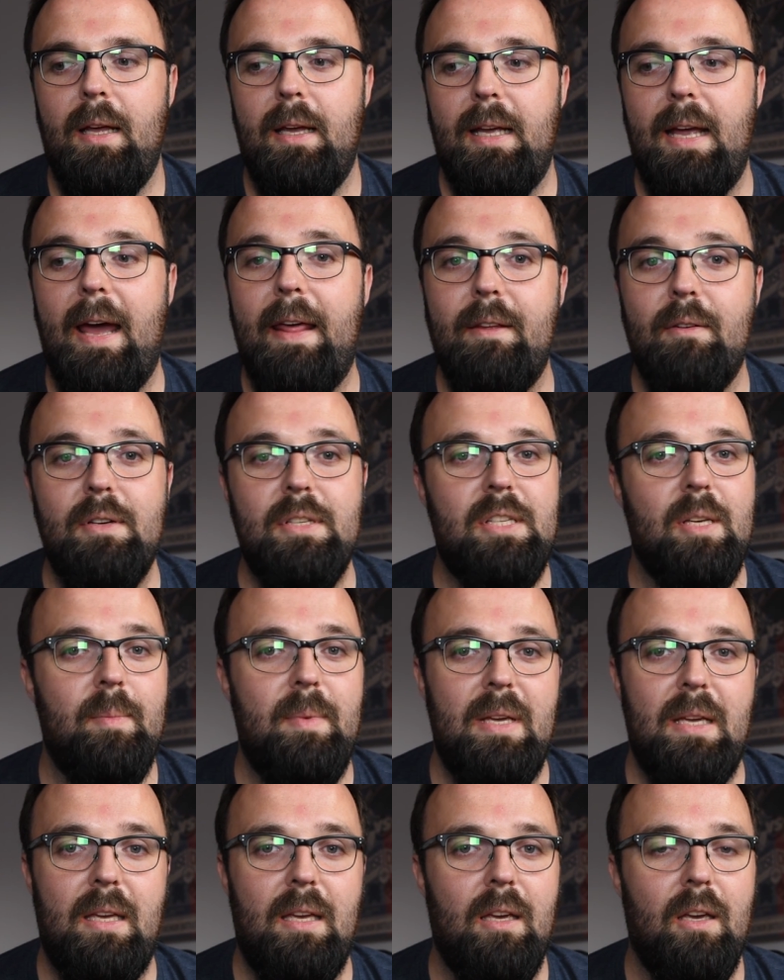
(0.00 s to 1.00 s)
Yeah, there is some
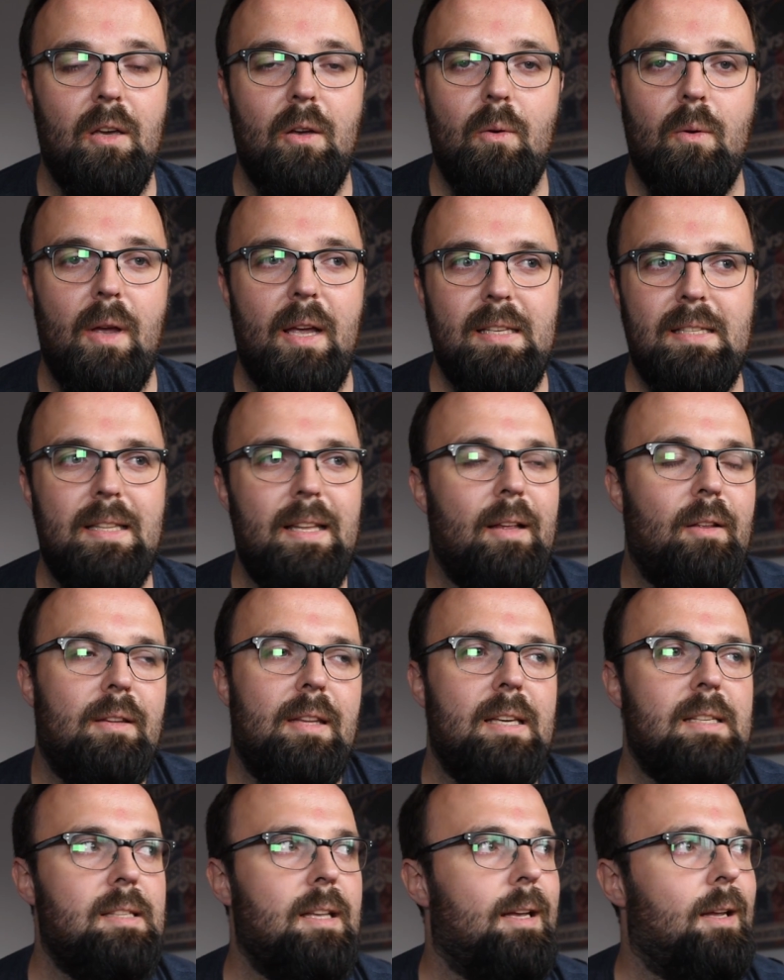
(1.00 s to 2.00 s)
EQ. It's little
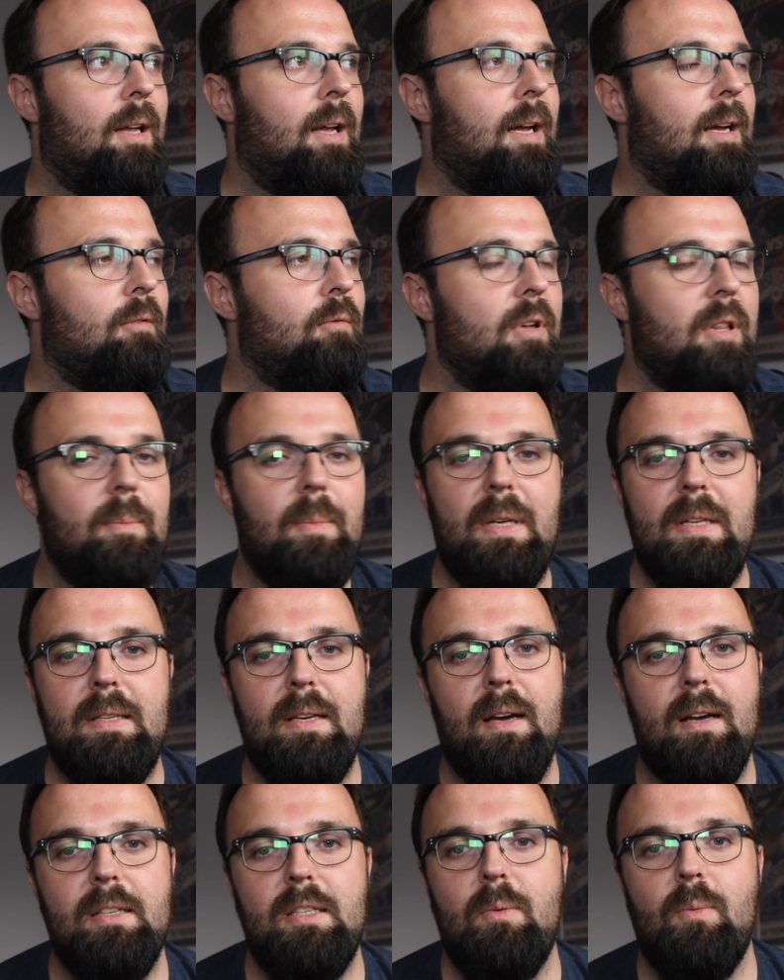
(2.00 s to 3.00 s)
things like rhythm
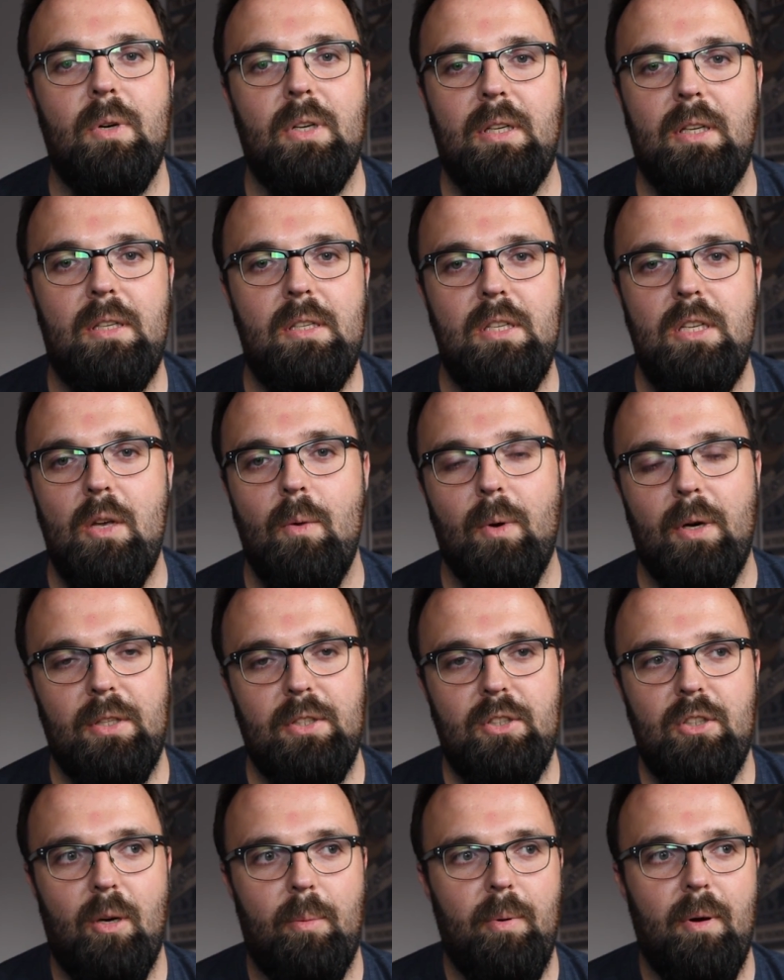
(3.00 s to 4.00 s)
guitars. You want to
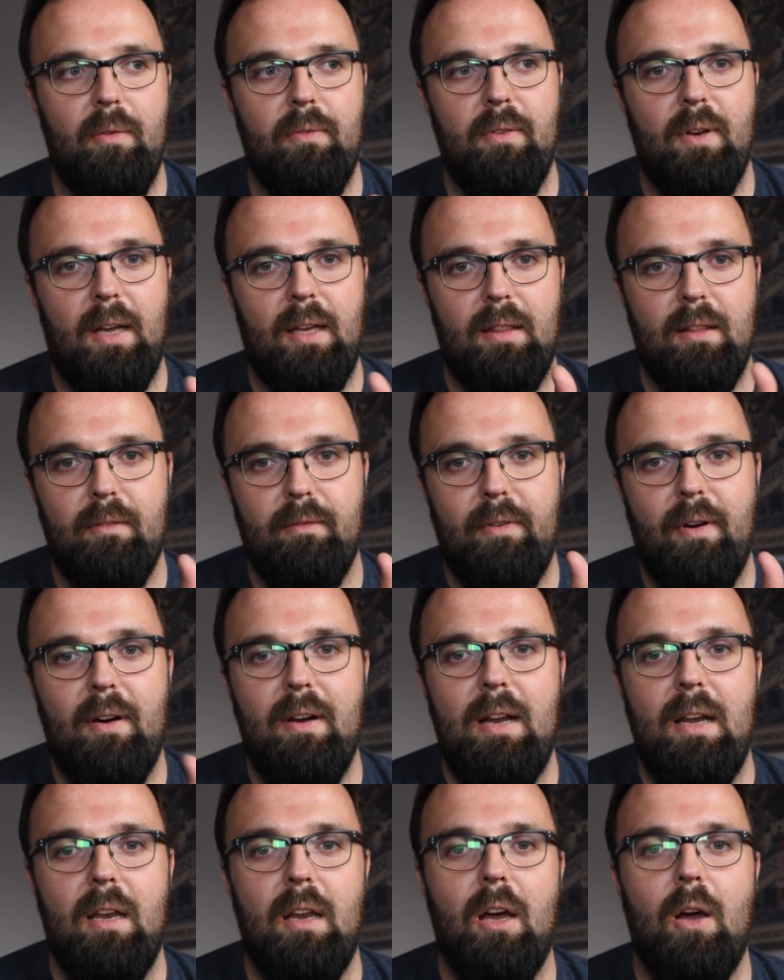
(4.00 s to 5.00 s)
chop off like the
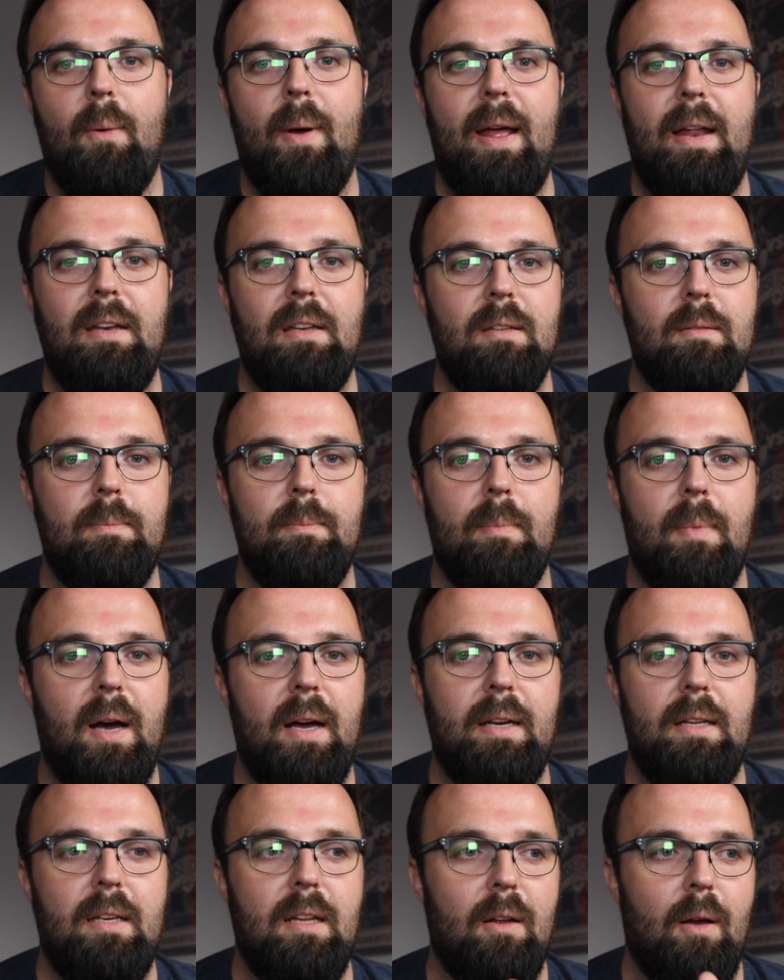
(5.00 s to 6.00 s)
very low end,
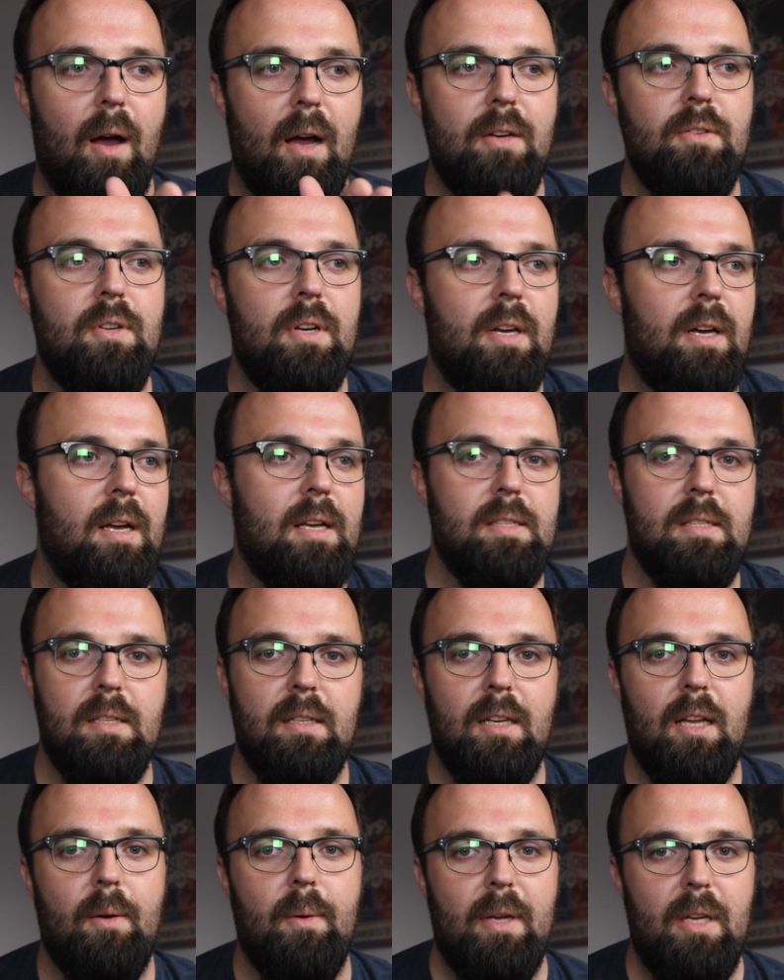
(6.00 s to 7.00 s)
100 hertz
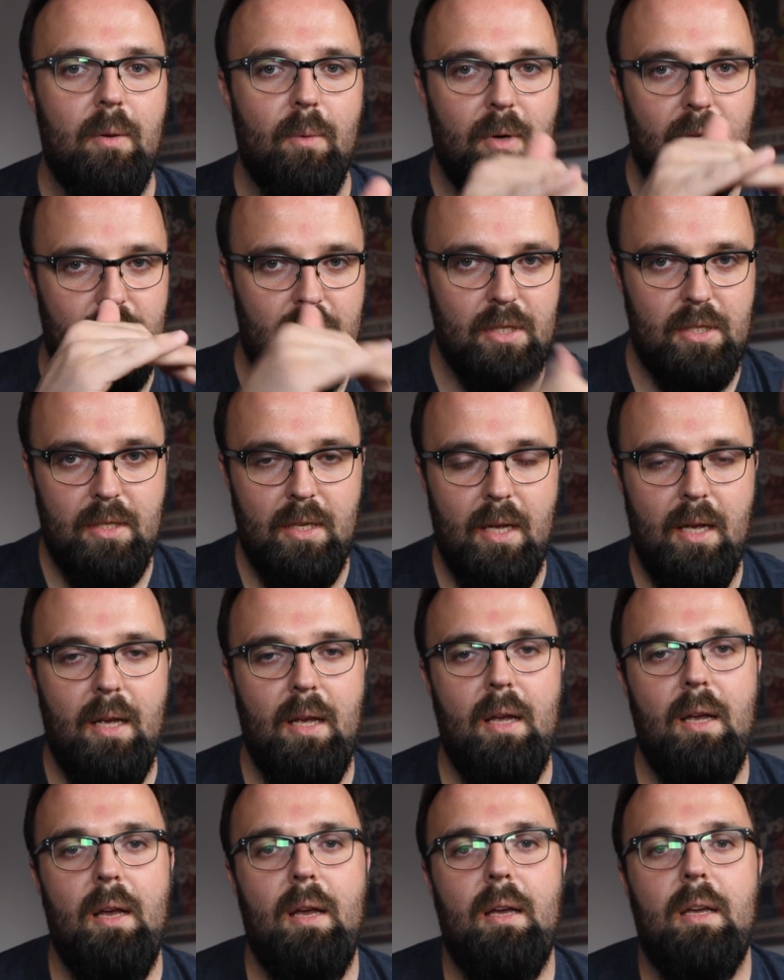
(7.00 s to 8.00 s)
and lower. You want
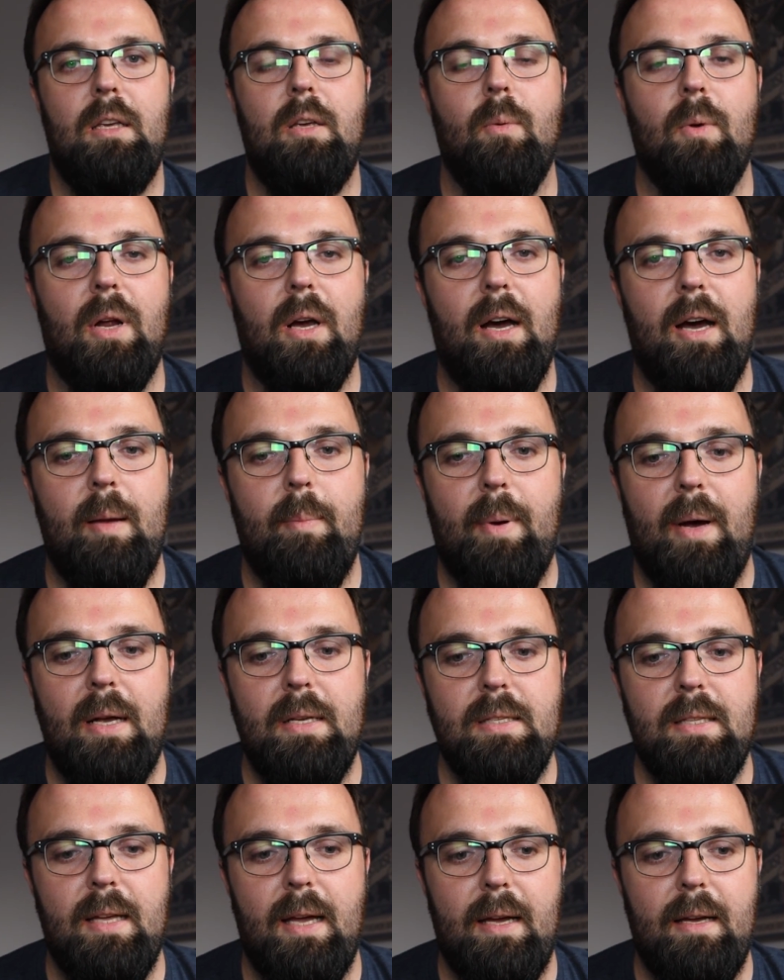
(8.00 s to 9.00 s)
to high
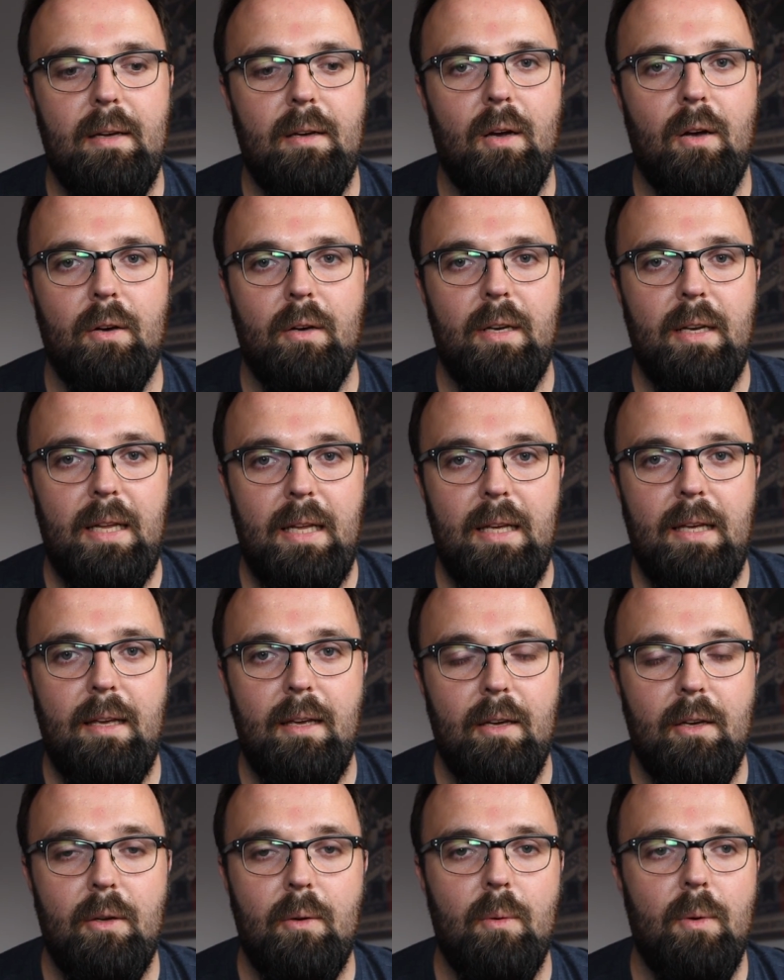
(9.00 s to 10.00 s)
pass that on an
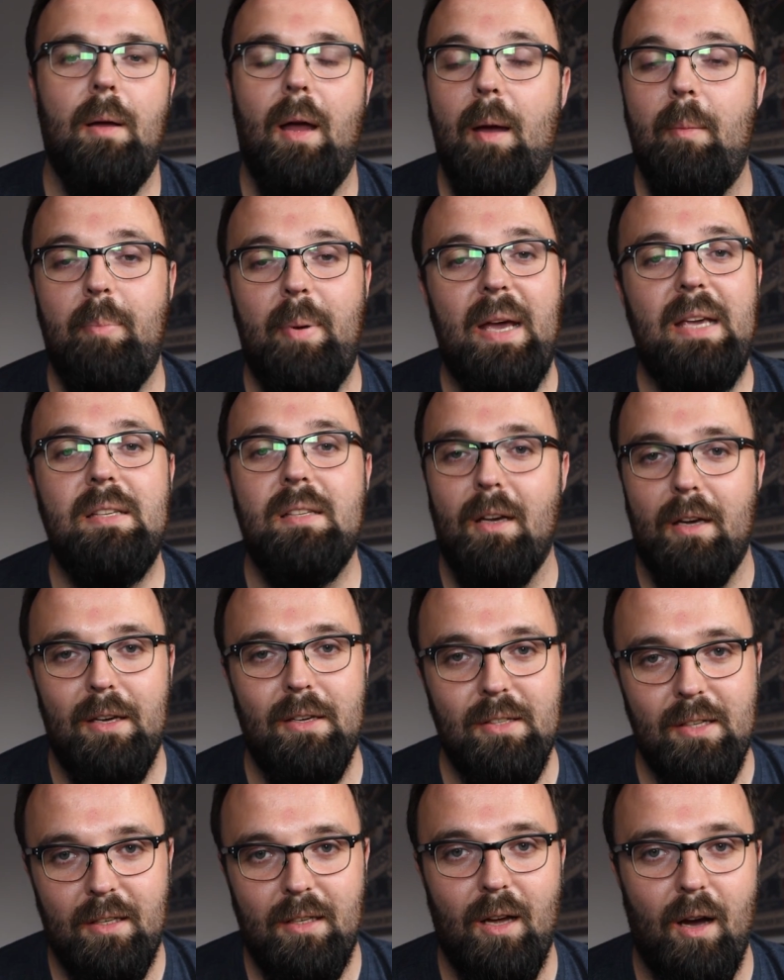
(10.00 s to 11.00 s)
EQ. Bass, I
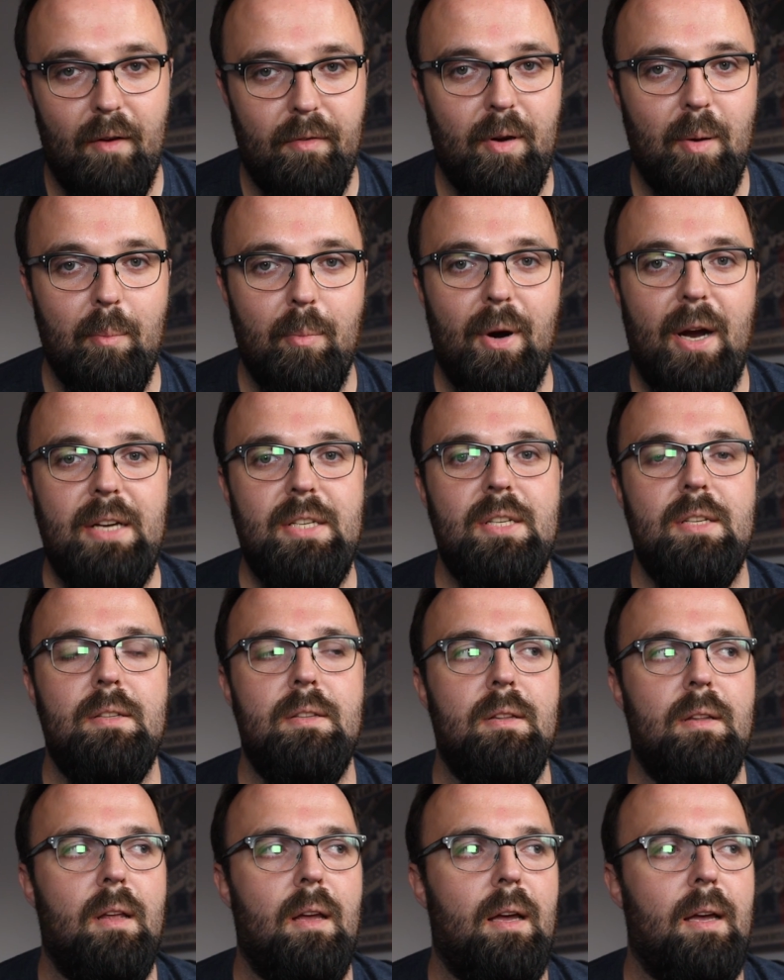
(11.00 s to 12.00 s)
use a lot of
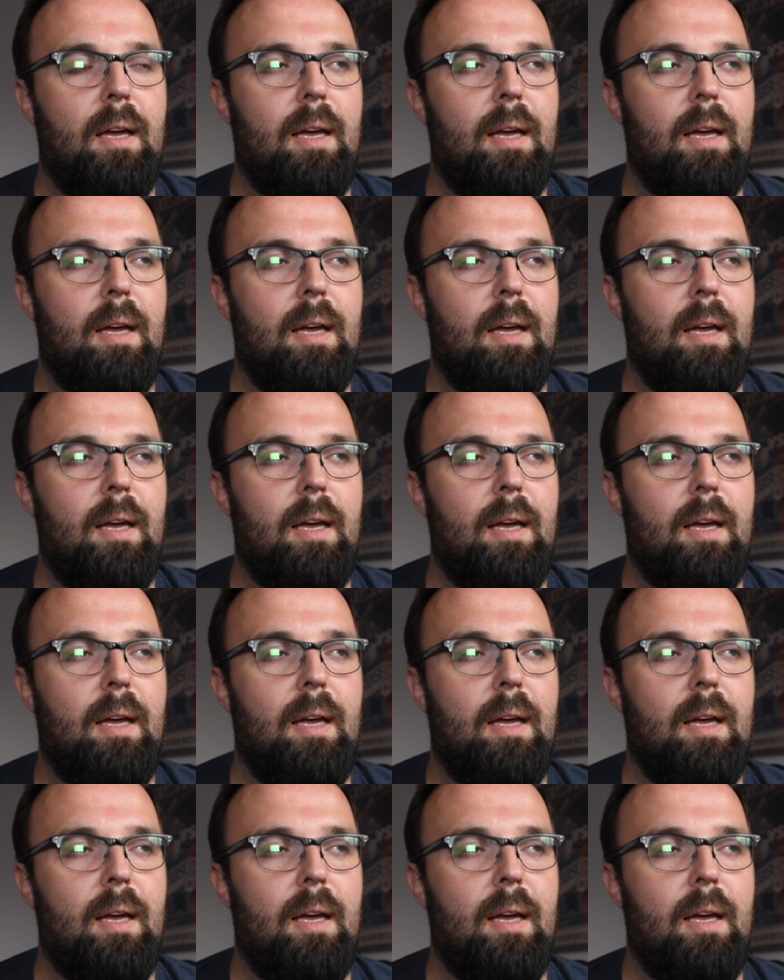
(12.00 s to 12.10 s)
compression.